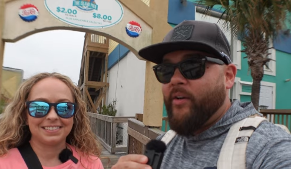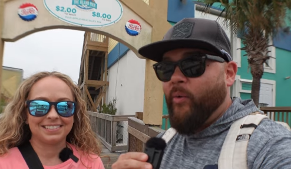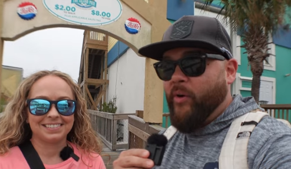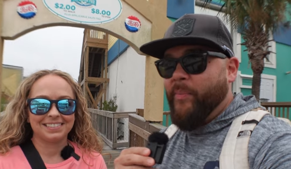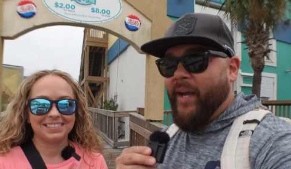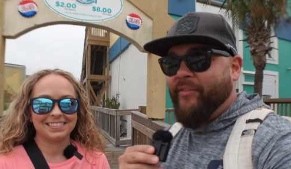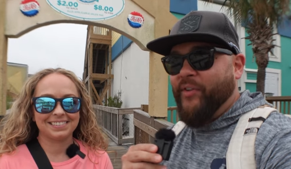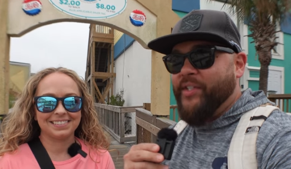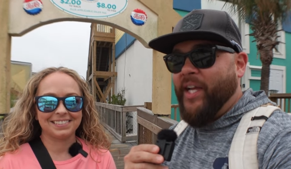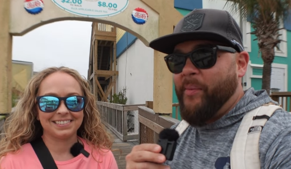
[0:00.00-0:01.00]
Speaker 1: Welcome back,
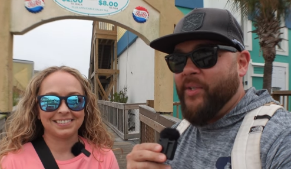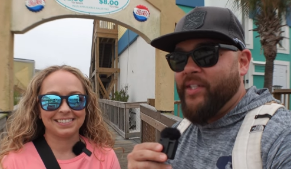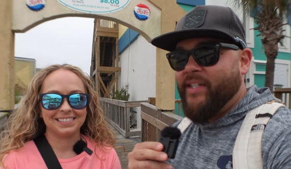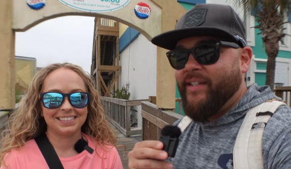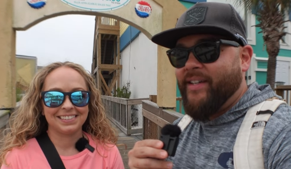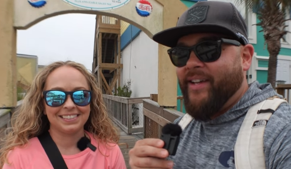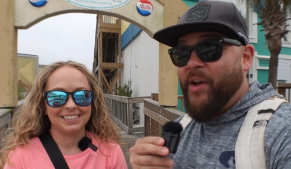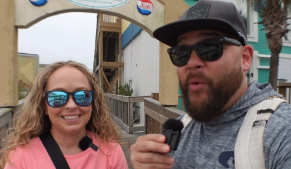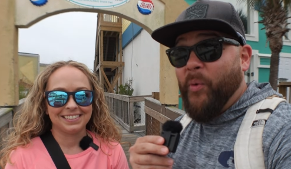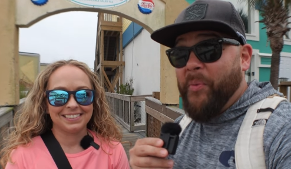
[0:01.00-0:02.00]
first timers.
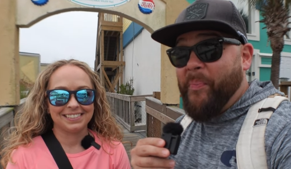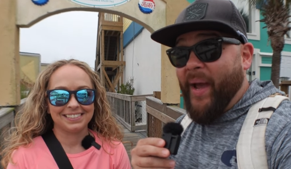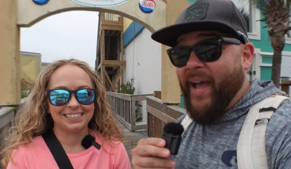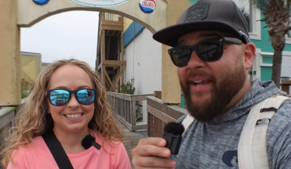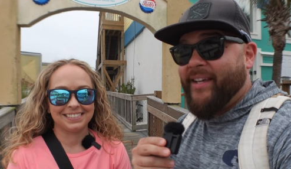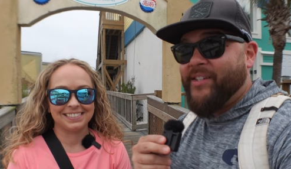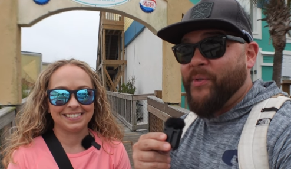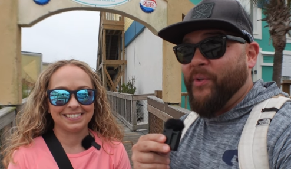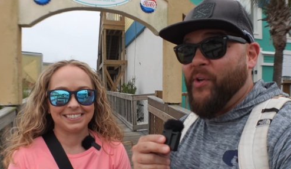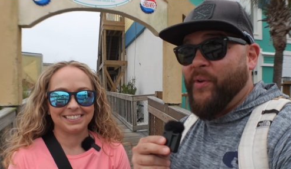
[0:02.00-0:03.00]
We're back to
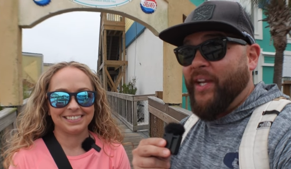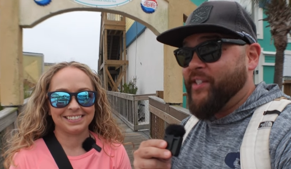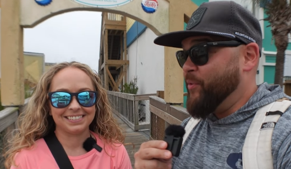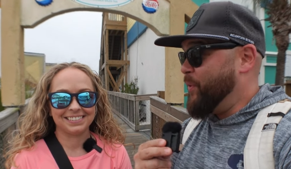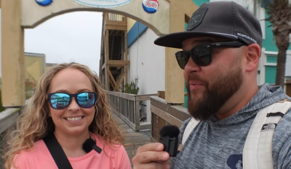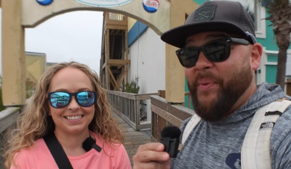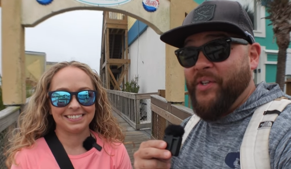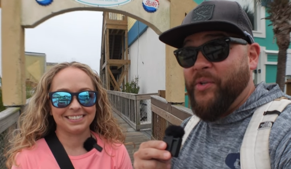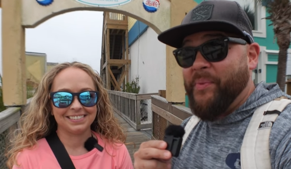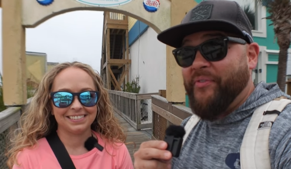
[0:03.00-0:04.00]
a location that we've been
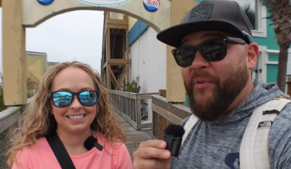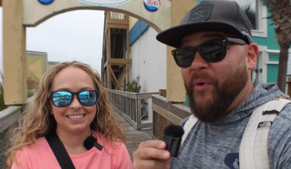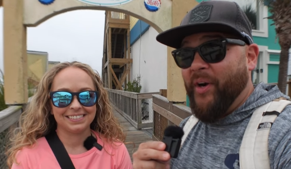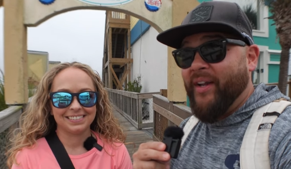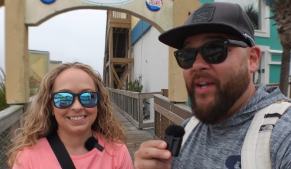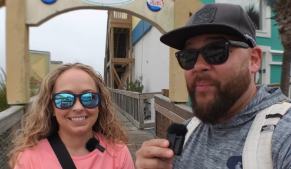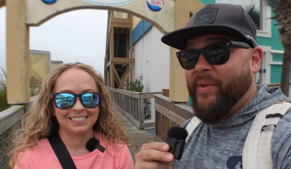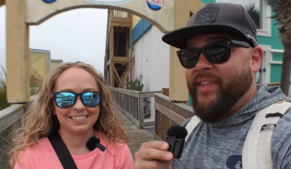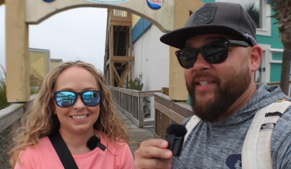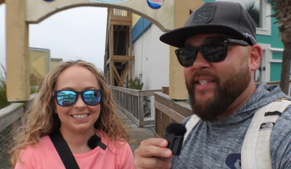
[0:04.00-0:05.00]
to before, but
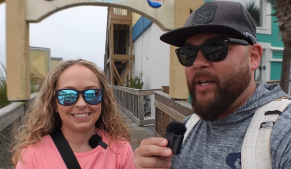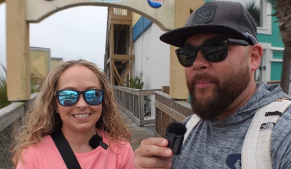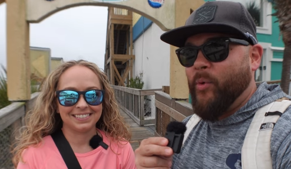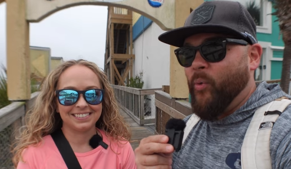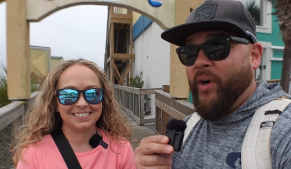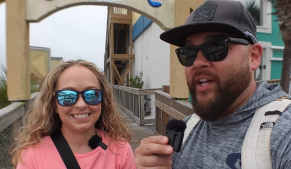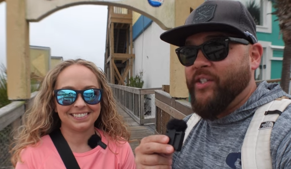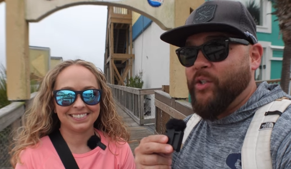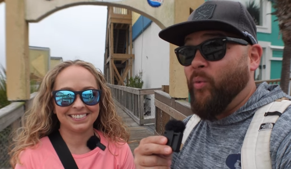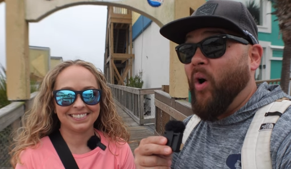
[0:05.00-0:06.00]
this time we're not
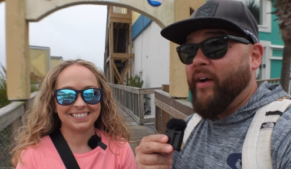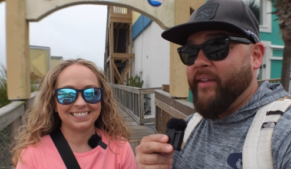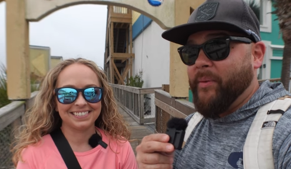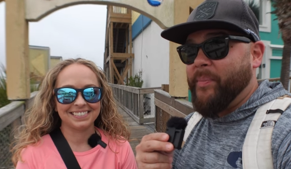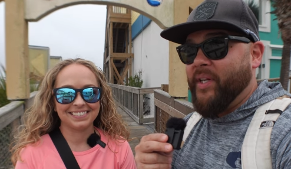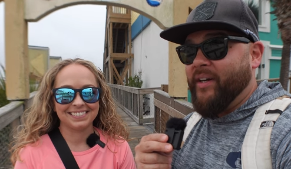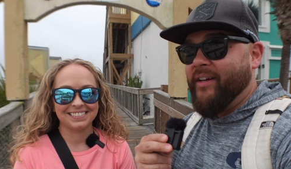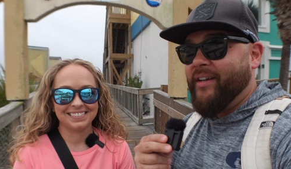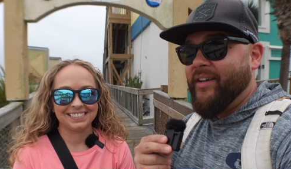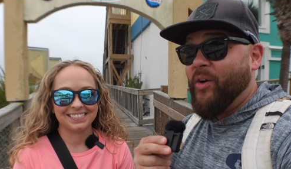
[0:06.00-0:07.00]
just walking the pier,
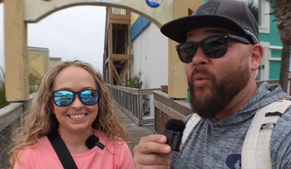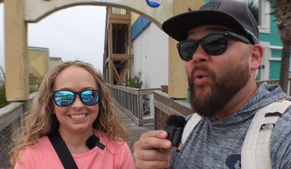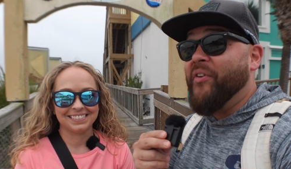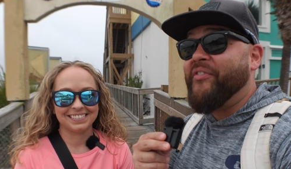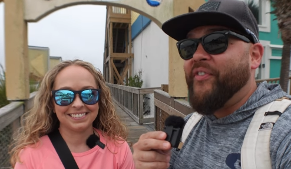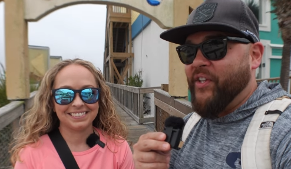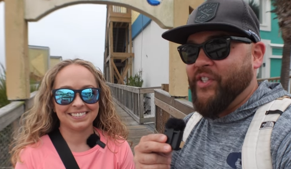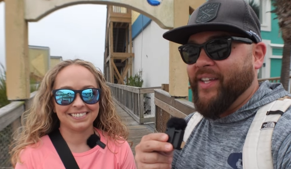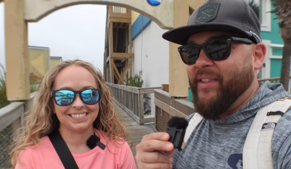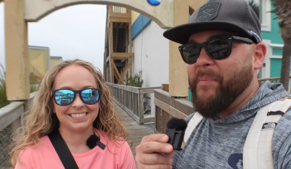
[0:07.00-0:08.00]
we're
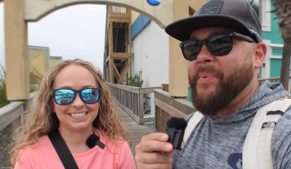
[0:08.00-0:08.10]
fishing the